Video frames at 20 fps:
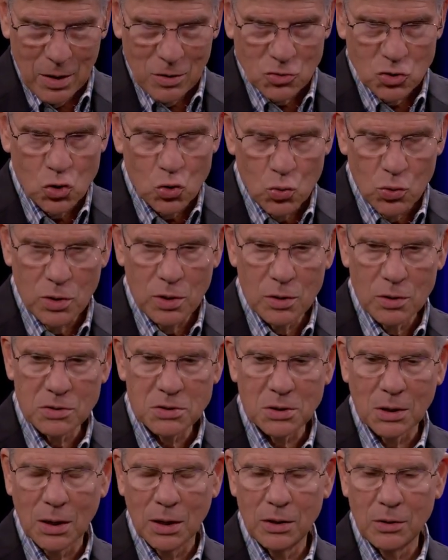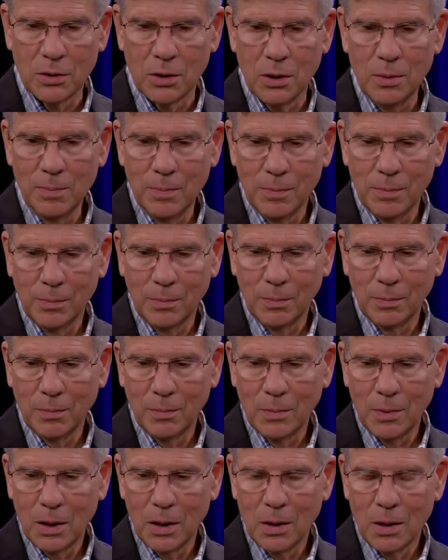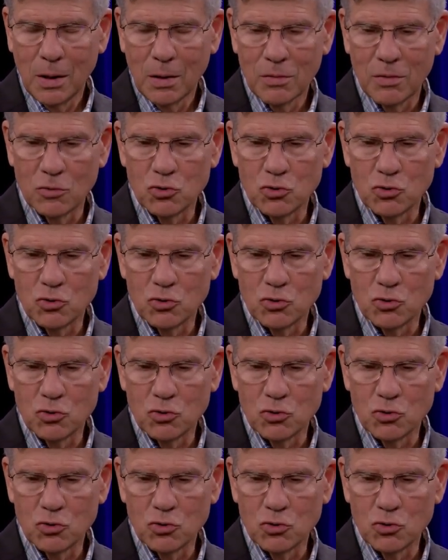2 years later, the